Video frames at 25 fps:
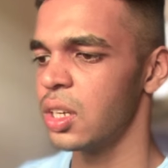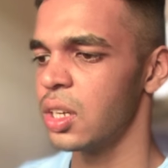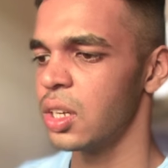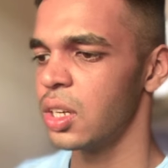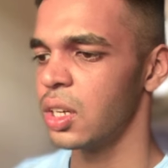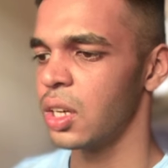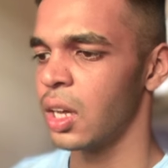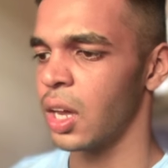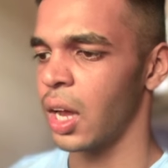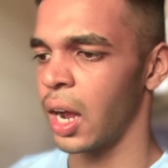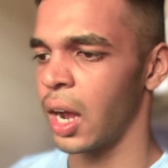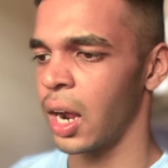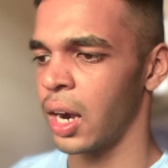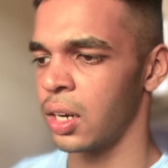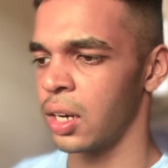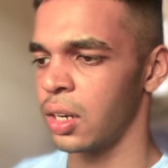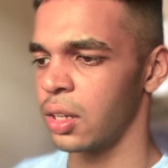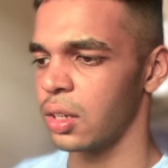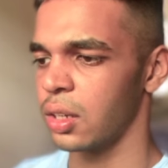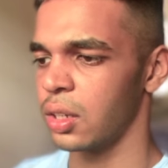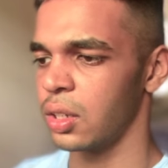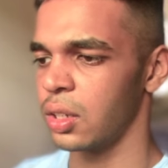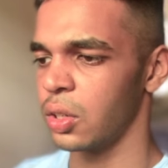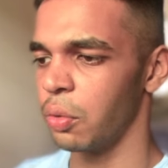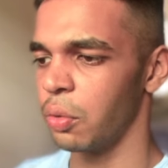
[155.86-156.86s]
and
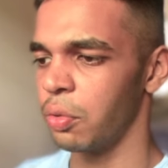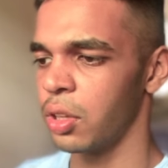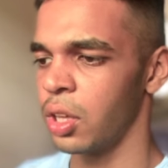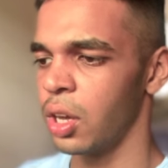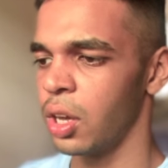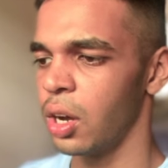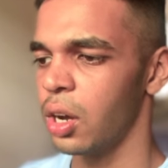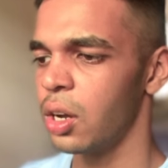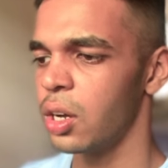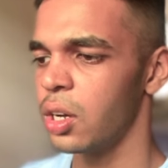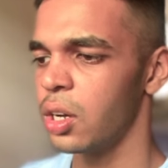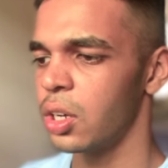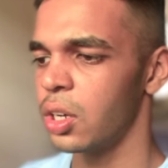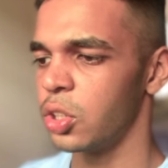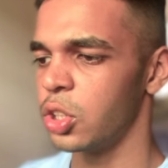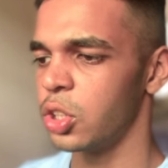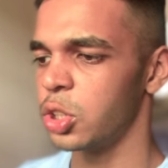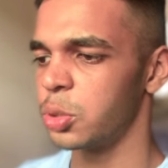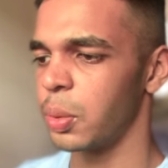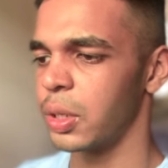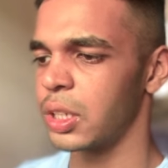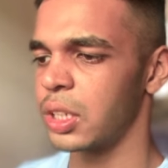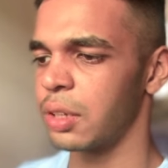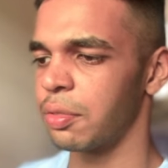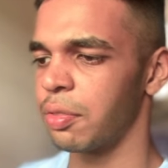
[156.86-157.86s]
over here you
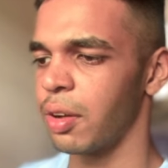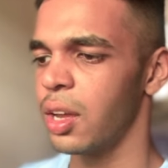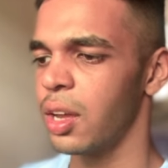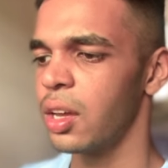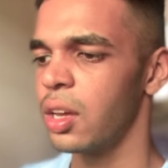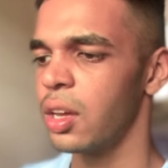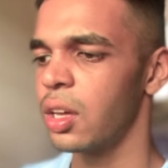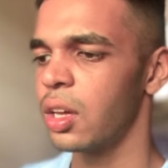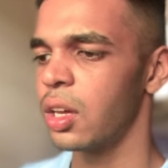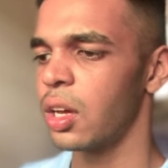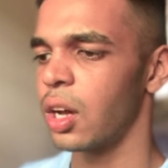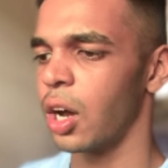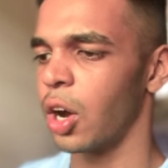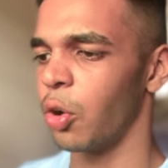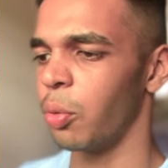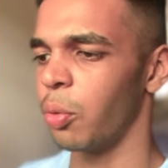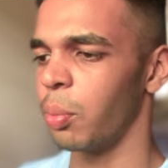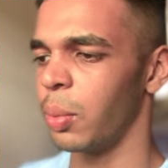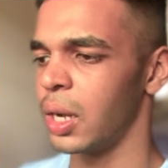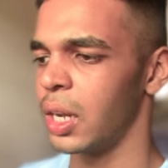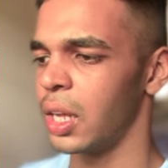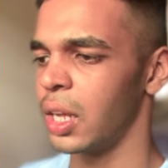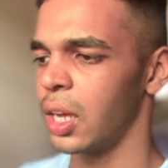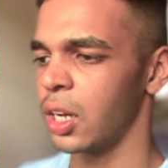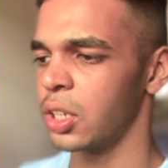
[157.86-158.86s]
specify how
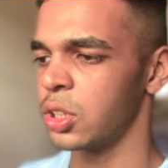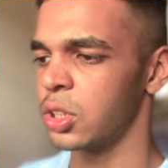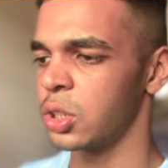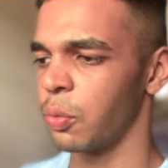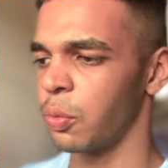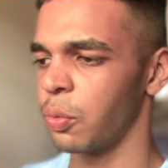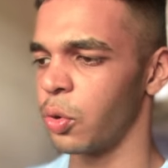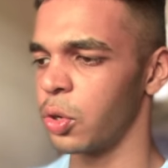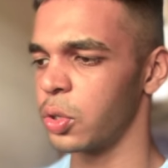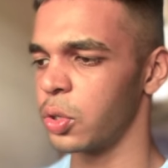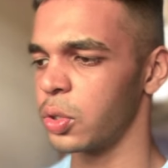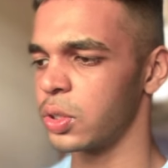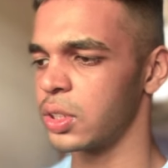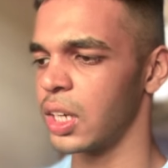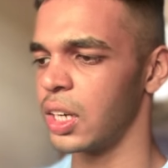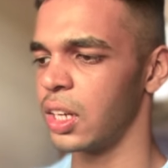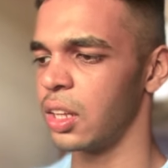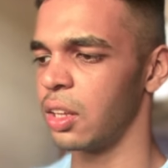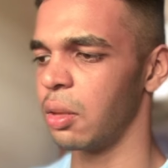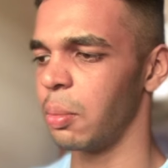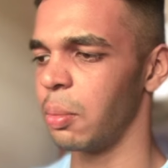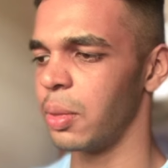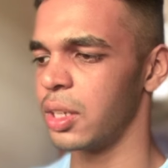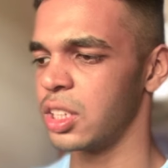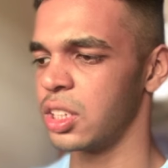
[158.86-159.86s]
many hours you want to send
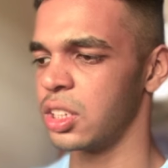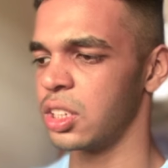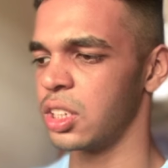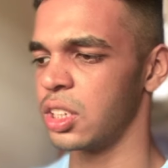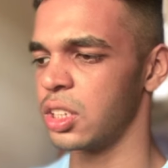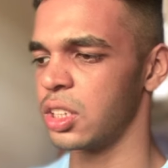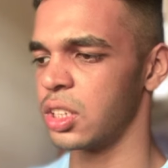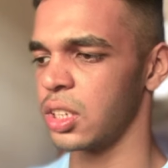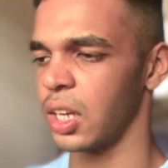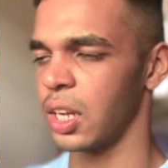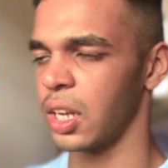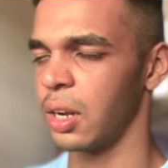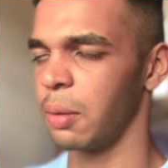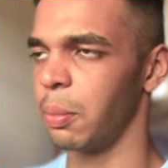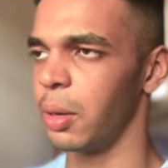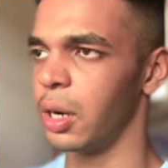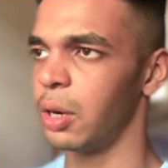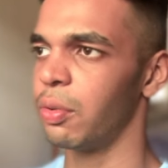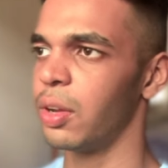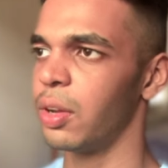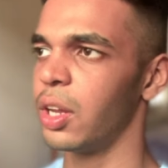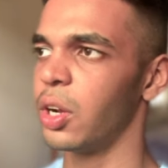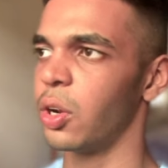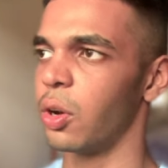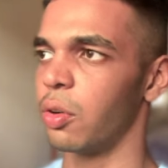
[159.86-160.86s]
the messages in
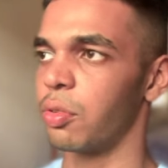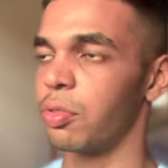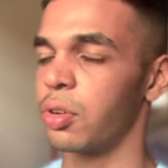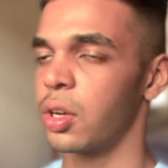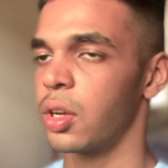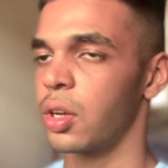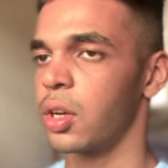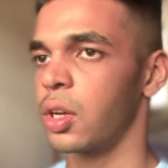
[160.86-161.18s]
between of.